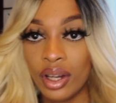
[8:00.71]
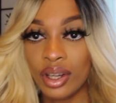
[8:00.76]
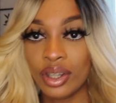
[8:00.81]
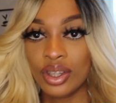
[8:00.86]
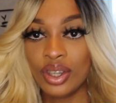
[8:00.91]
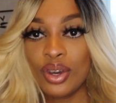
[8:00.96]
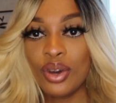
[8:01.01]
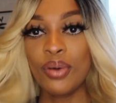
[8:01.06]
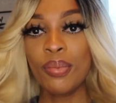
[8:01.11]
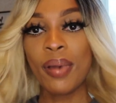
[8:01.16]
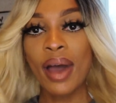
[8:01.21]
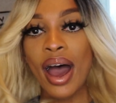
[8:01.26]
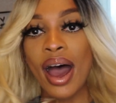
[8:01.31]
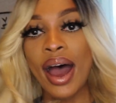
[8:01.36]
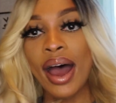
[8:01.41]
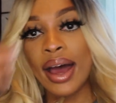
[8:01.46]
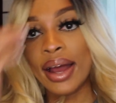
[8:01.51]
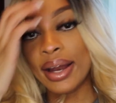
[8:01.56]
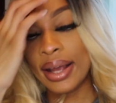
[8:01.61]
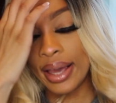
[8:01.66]
look too
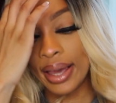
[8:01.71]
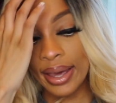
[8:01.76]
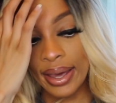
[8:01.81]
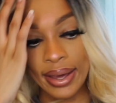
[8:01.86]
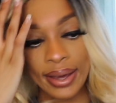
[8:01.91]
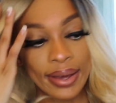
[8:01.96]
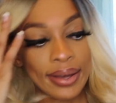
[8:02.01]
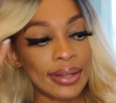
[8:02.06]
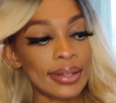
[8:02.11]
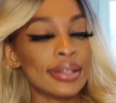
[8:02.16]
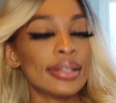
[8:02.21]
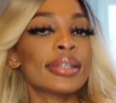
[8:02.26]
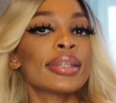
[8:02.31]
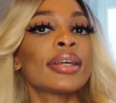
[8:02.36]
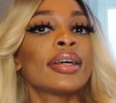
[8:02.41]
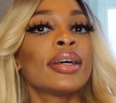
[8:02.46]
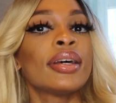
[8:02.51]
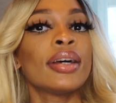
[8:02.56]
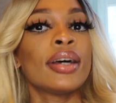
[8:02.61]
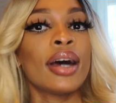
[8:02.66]
bad. And
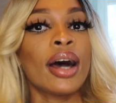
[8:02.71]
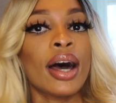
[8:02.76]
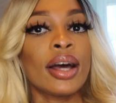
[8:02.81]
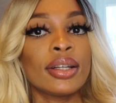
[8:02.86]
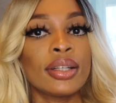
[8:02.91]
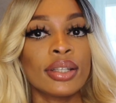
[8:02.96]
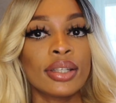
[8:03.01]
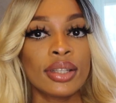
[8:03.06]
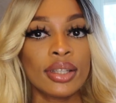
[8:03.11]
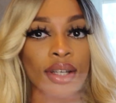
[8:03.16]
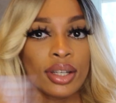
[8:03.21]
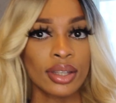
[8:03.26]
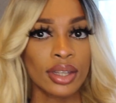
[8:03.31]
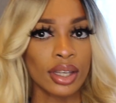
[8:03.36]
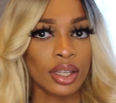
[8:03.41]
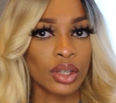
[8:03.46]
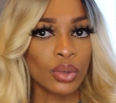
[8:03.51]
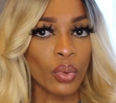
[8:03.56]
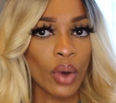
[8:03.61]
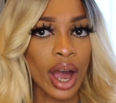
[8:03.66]
I just took
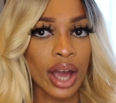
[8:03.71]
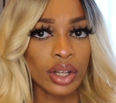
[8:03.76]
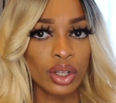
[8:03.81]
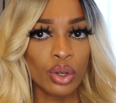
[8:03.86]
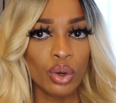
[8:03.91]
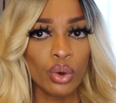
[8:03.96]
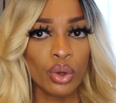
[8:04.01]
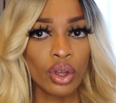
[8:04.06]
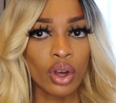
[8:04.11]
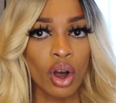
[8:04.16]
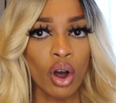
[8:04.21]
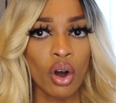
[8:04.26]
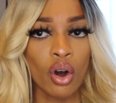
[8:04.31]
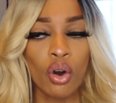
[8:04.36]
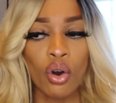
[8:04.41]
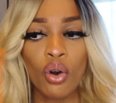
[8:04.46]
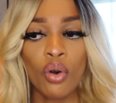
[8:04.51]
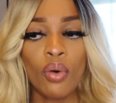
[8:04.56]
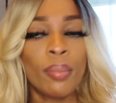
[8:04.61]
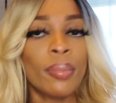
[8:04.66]
this wide tooth
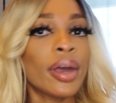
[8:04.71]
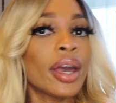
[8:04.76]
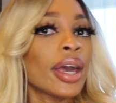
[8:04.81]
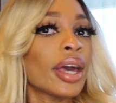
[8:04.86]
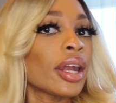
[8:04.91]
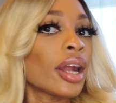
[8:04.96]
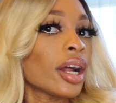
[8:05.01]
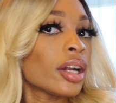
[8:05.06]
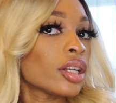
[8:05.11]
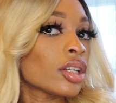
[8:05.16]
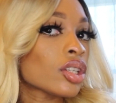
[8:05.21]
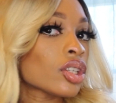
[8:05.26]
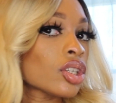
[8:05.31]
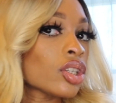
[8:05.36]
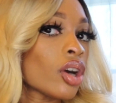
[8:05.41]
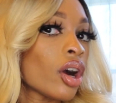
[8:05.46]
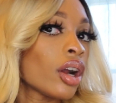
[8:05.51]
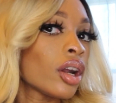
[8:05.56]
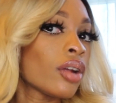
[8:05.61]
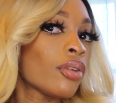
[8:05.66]
comb and I just
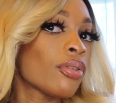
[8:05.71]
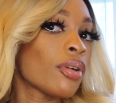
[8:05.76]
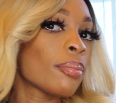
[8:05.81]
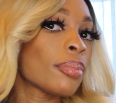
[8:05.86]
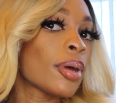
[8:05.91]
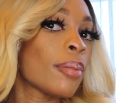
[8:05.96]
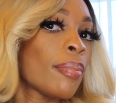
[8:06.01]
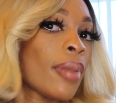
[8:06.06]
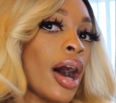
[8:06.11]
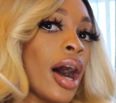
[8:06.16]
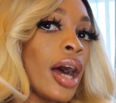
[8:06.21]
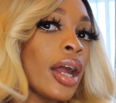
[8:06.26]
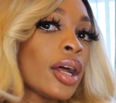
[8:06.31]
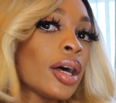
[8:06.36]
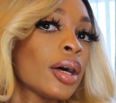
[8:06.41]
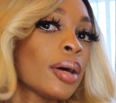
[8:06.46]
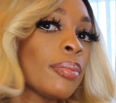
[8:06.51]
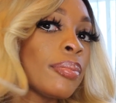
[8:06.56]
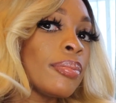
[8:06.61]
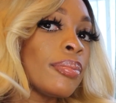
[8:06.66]
started from the
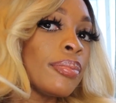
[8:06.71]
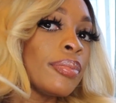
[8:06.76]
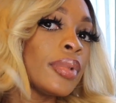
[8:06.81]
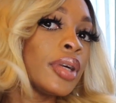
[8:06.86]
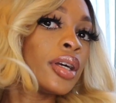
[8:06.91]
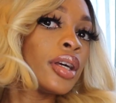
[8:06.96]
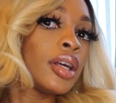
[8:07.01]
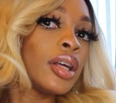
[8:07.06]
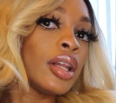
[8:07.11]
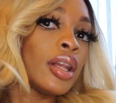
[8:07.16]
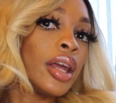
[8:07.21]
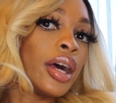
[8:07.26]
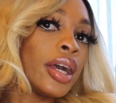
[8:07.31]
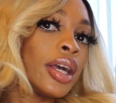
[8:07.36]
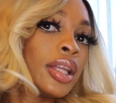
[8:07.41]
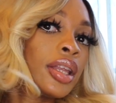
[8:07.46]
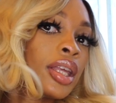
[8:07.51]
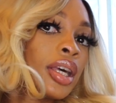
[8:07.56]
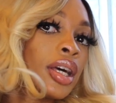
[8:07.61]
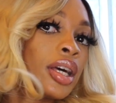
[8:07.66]
bottom
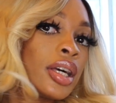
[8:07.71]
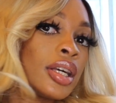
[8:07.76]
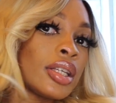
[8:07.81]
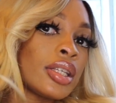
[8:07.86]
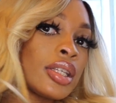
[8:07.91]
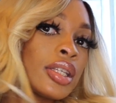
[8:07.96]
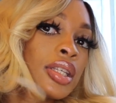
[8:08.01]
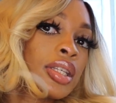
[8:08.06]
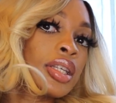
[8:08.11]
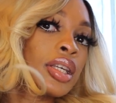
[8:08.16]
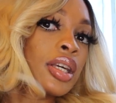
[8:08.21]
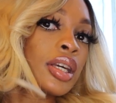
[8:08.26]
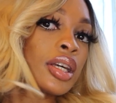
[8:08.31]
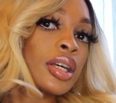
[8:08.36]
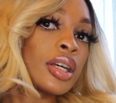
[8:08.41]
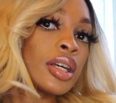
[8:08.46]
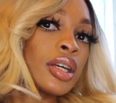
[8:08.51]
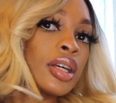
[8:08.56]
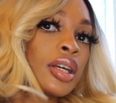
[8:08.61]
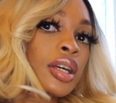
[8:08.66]
like this
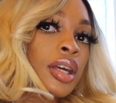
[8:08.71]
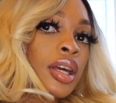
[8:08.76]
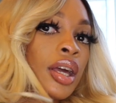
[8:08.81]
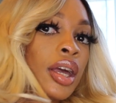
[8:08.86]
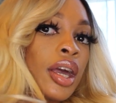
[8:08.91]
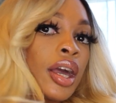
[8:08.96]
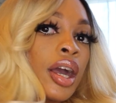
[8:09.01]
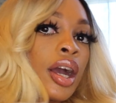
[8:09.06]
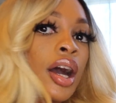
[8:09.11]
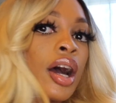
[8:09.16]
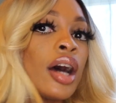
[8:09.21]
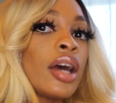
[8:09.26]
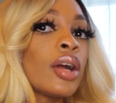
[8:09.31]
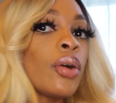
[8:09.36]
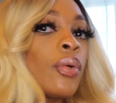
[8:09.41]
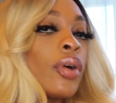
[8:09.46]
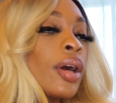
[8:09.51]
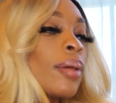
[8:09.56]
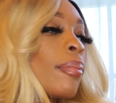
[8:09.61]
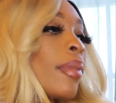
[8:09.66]
and kind of
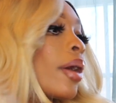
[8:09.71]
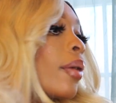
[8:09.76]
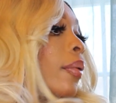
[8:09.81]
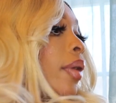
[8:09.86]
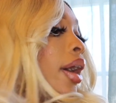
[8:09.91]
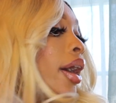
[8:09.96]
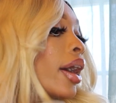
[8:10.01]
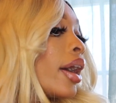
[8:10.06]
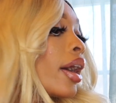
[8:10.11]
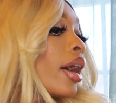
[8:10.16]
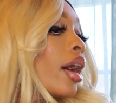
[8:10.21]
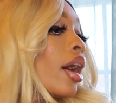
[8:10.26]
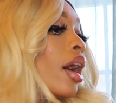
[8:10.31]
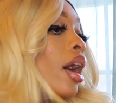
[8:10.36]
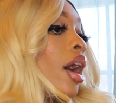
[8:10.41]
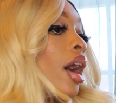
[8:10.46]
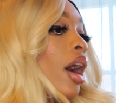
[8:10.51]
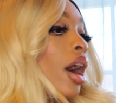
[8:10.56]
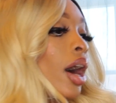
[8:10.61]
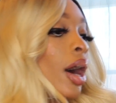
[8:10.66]
work my way.
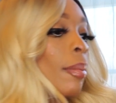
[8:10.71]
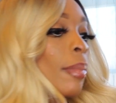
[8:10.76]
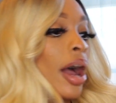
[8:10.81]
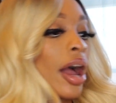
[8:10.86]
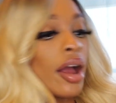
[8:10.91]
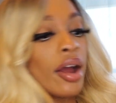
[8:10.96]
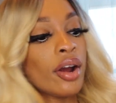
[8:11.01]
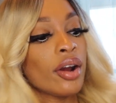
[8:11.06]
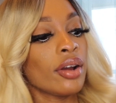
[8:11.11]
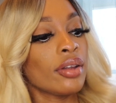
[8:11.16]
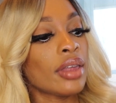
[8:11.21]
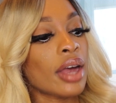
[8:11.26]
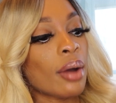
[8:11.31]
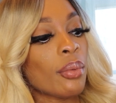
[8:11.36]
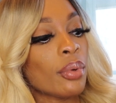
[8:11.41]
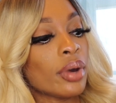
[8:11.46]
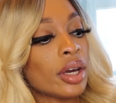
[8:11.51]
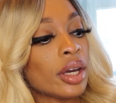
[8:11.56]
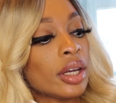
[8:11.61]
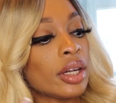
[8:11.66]
I heard that
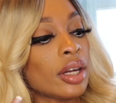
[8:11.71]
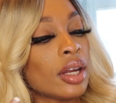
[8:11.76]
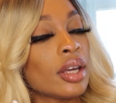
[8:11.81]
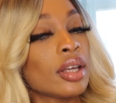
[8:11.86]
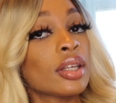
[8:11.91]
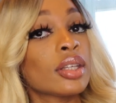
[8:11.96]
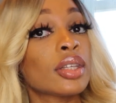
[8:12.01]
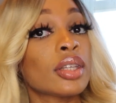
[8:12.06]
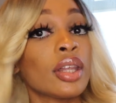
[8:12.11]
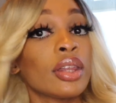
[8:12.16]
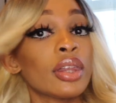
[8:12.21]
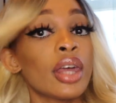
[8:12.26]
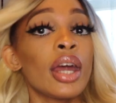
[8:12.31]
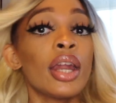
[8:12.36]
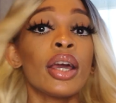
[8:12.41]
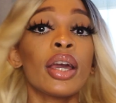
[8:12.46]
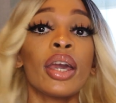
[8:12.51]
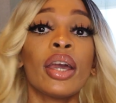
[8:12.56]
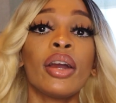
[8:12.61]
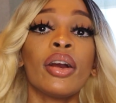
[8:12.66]
when
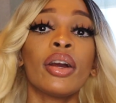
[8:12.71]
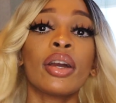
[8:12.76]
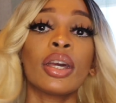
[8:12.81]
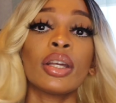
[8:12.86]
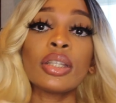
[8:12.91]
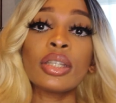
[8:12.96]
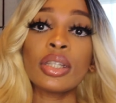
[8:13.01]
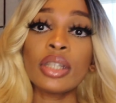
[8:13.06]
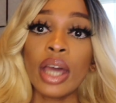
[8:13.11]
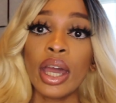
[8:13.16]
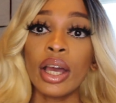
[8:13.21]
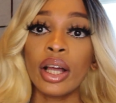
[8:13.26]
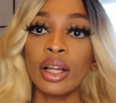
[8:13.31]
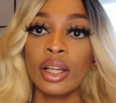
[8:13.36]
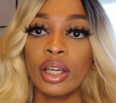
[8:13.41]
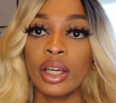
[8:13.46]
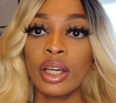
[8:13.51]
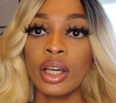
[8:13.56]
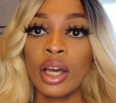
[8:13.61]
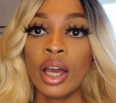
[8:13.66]
synthetic hair gets
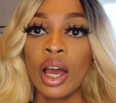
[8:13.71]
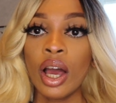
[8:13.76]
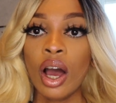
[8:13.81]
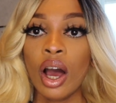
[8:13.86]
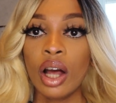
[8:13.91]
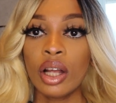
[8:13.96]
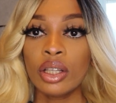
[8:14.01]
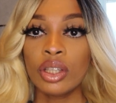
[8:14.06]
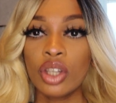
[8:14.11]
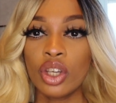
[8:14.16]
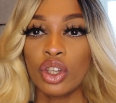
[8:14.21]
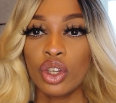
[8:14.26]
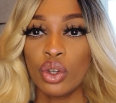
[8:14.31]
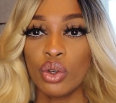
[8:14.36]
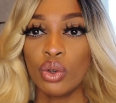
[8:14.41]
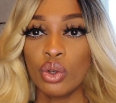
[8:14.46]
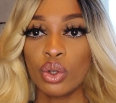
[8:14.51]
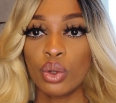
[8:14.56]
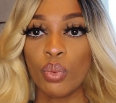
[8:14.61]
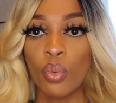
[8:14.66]
tangly to
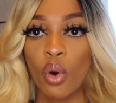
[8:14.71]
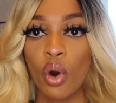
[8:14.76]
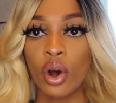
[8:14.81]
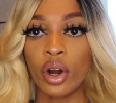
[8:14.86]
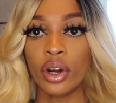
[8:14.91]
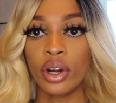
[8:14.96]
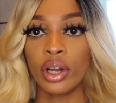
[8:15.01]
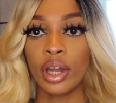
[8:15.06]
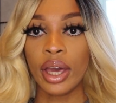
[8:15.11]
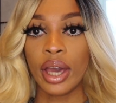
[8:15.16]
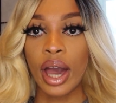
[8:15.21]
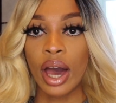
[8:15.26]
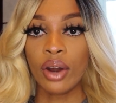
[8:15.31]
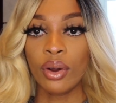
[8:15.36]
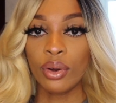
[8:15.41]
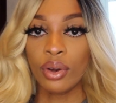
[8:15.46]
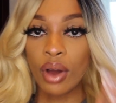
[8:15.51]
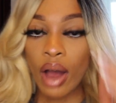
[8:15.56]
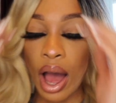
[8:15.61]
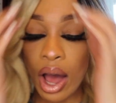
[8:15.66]
use water. Like, I
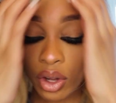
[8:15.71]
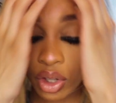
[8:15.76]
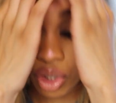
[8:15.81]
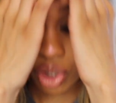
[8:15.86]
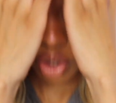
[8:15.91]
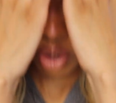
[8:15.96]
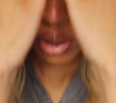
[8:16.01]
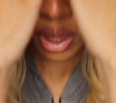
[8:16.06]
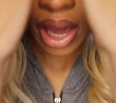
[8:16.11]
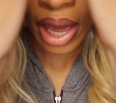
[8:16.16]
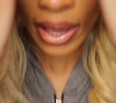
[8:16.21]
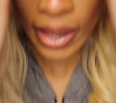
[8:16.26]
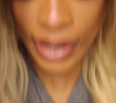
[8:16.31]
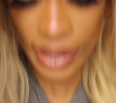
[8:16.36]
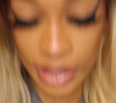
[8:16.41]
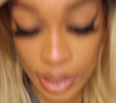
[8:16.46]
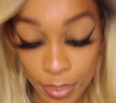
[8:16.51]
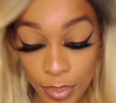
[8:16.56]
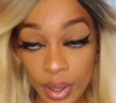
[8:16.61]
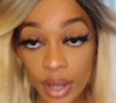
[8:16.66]
don't know how true that
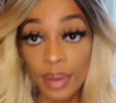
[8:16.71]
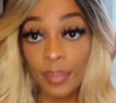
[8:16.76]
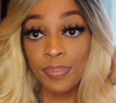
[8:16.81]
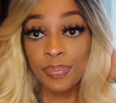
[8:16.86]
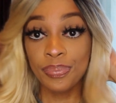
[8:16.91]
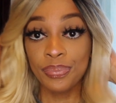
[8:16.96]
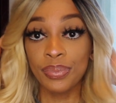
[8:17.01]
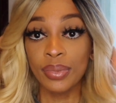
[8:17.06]
is, but